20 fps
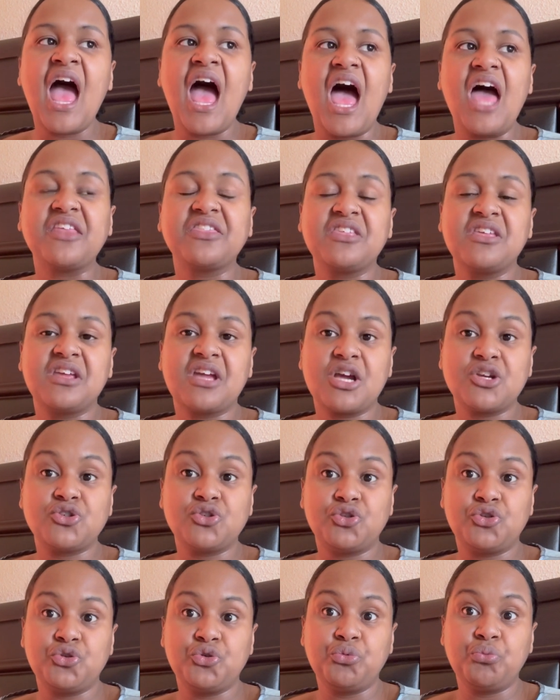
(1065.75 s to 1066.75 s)
I think I
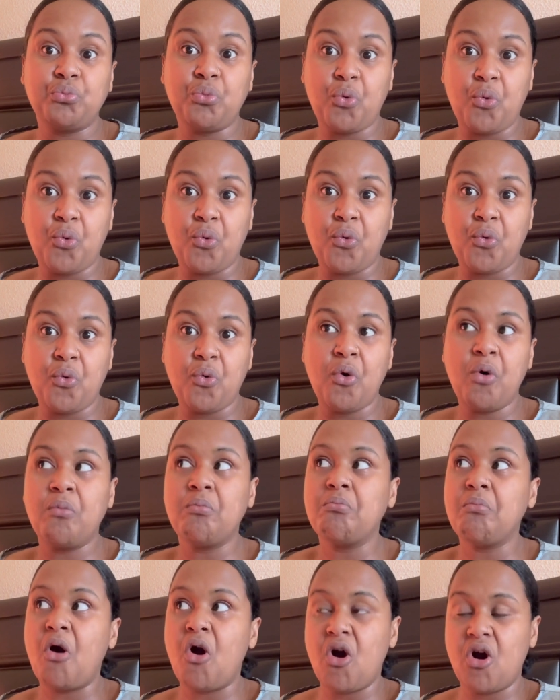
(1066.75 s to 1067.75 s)
should do more
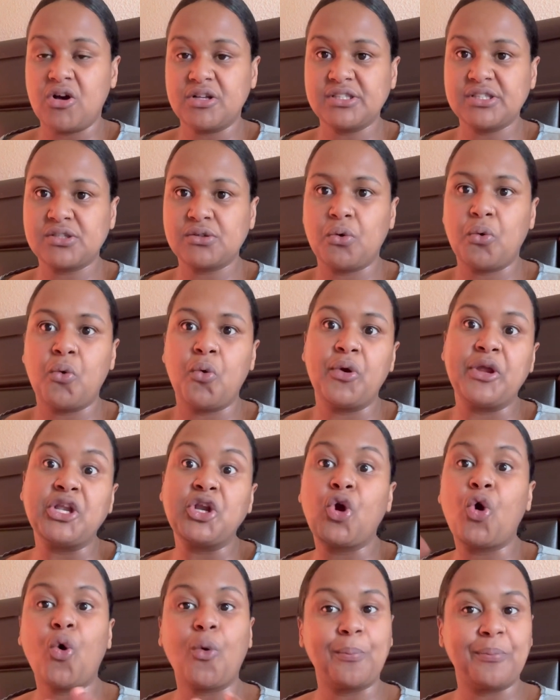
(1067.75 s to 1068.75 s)
mask or
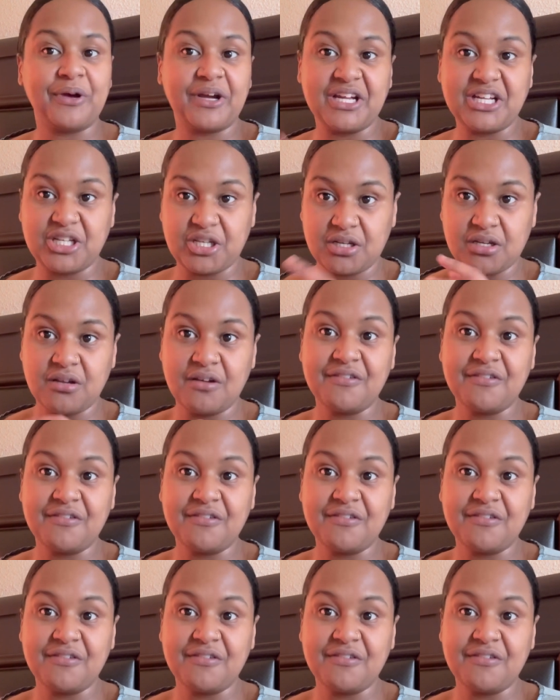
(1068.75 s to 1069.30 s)
incorporate